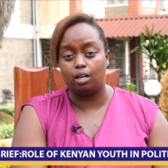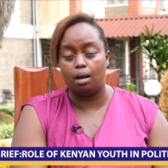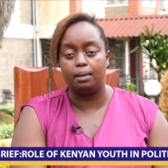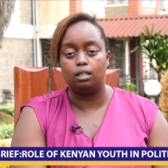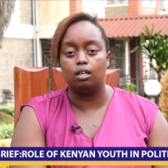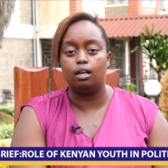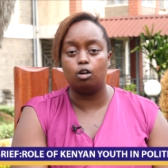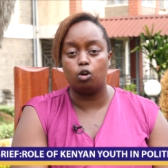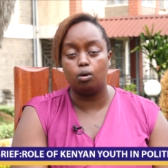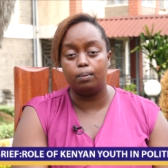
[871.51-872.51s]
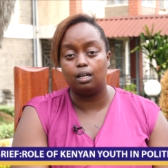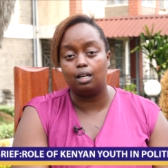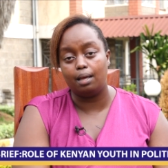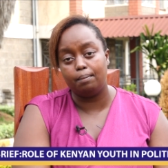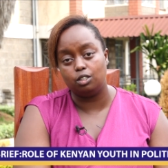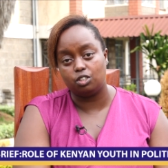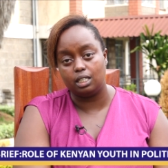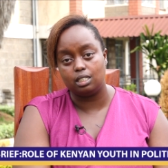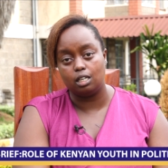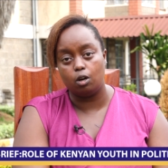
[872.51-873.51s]
I mean, the economic climate
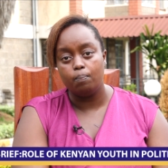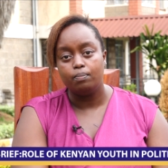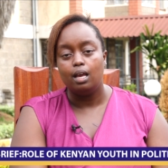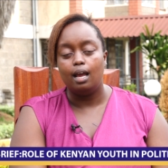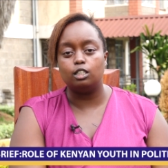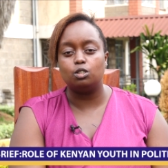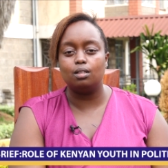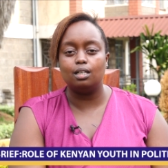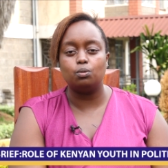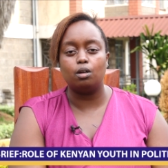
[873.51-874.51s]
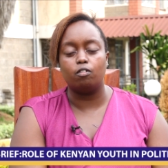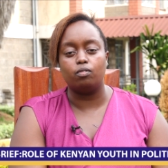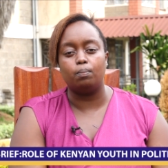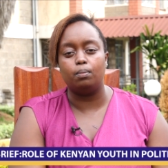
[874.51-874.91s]
right now. Mm-hmm. And so that's one of the